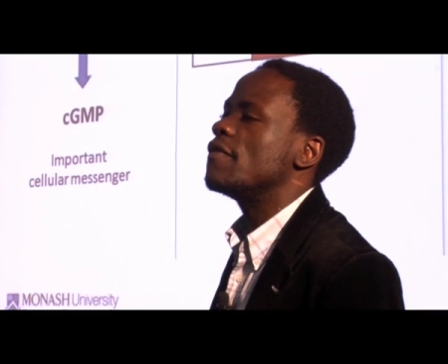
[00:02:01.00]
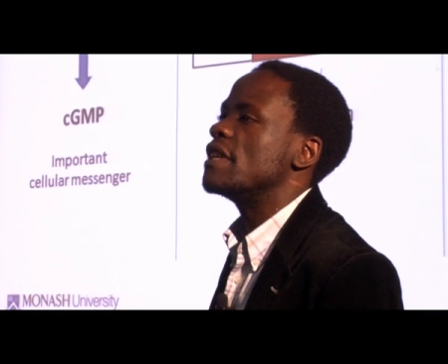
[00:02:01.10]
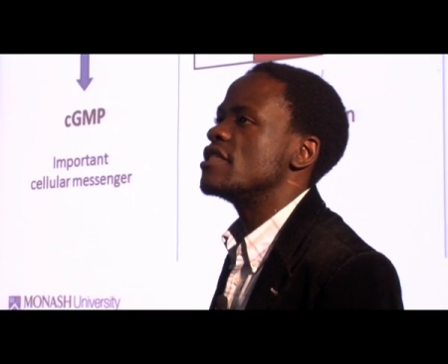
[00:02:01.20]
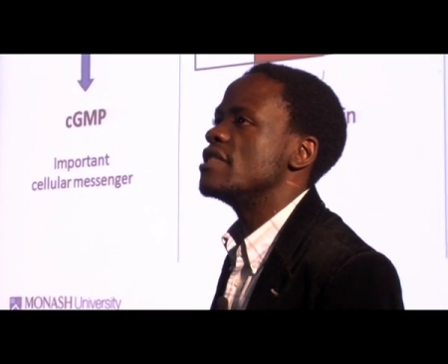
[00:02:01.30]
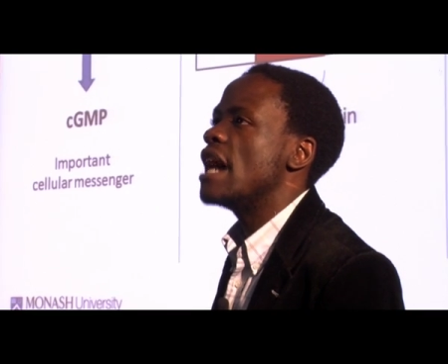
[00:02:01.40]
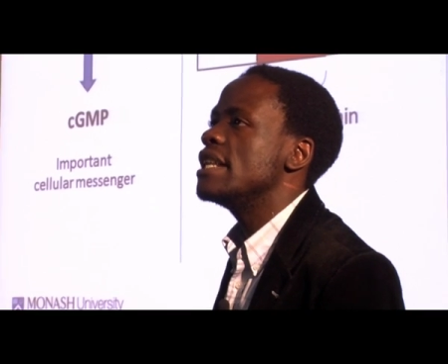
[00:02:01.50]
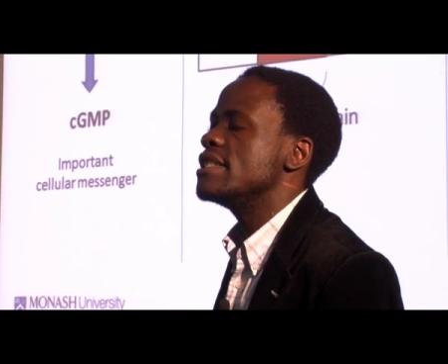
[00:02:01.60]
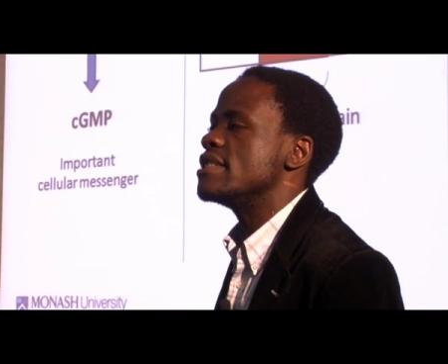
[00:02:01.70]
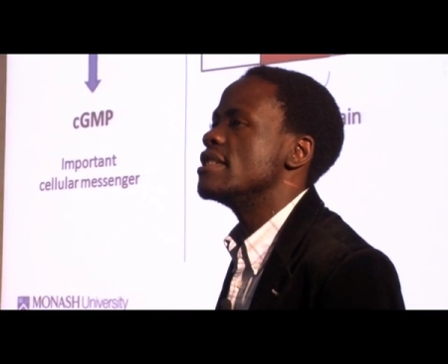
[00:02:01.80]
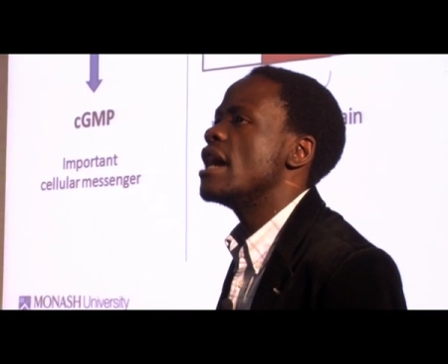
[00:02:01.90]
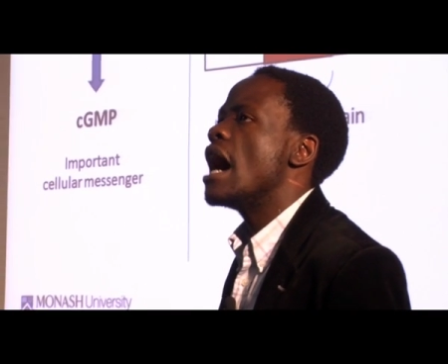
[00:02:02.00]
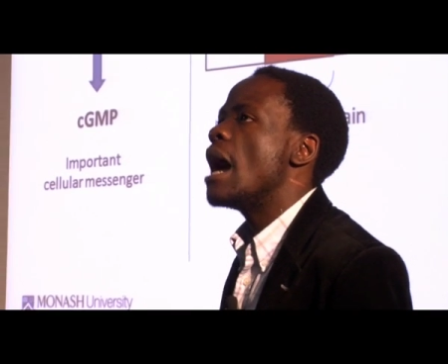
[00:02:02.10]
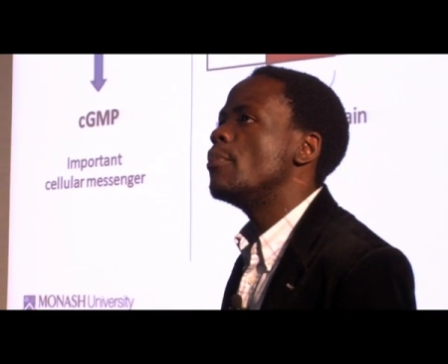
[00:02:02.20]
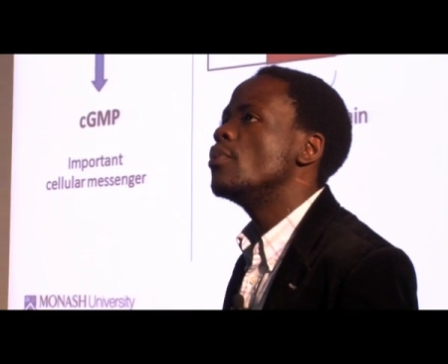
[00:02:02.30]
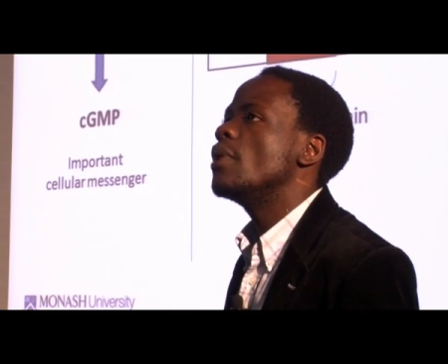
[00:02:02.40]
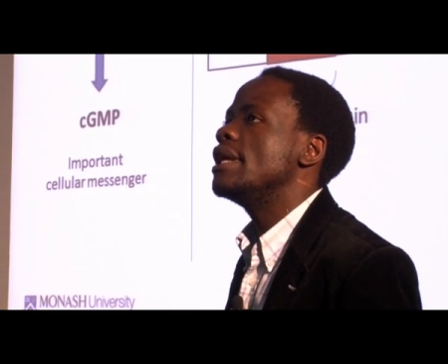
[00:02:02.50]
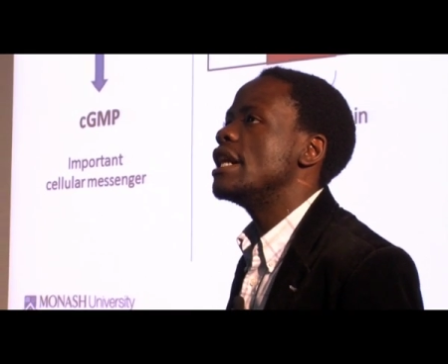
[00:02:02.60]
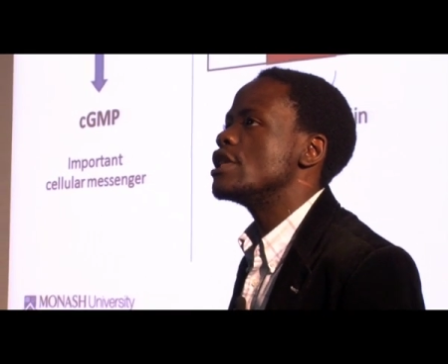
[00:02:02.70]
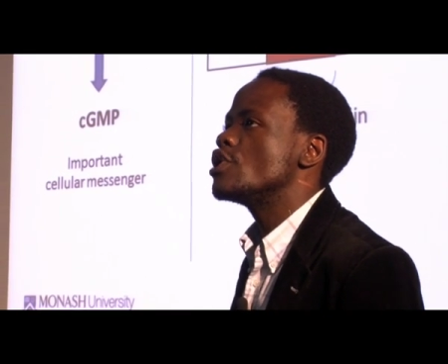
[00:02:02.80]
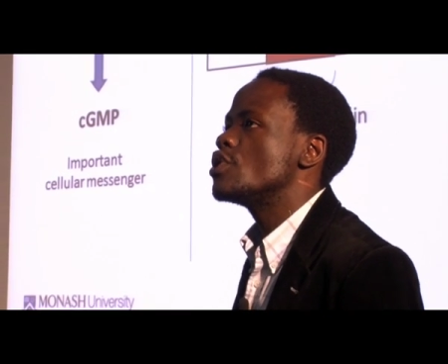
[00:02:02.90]
functionality are poorly
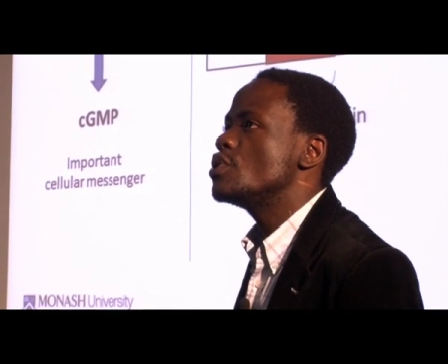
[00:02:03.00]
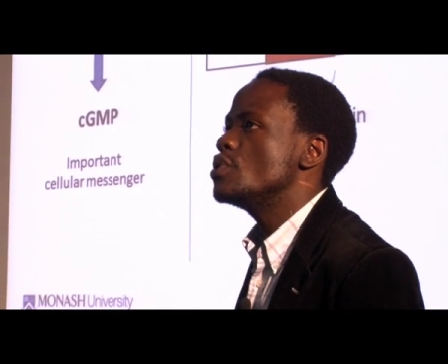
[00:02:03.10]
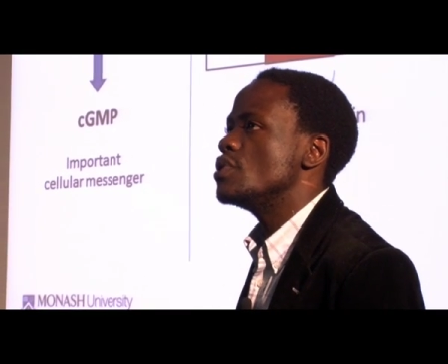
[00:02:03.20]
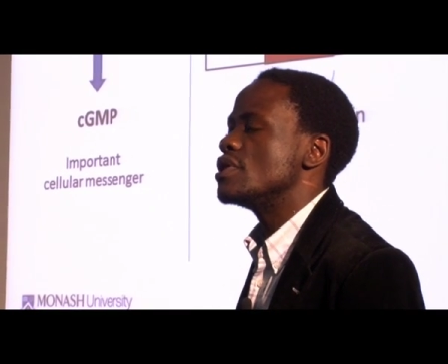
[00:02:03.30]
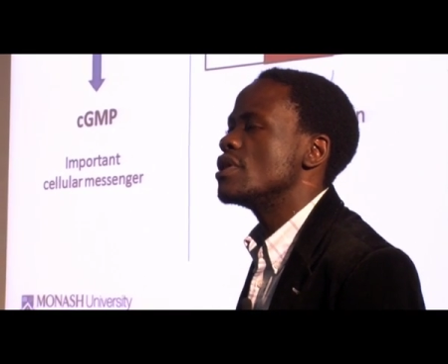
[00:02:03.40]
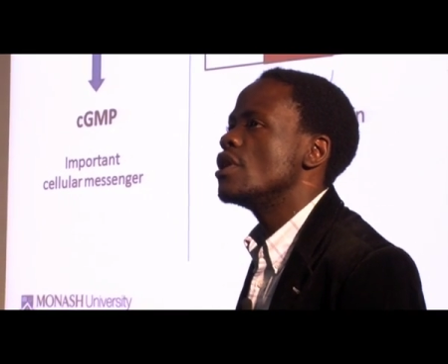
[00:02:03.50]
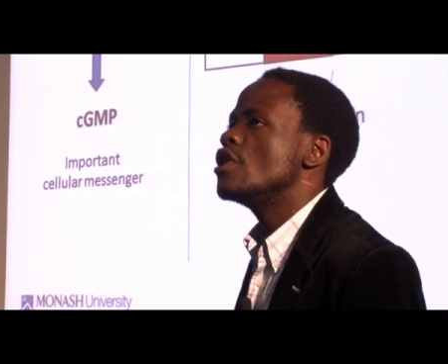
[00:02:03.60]
understood.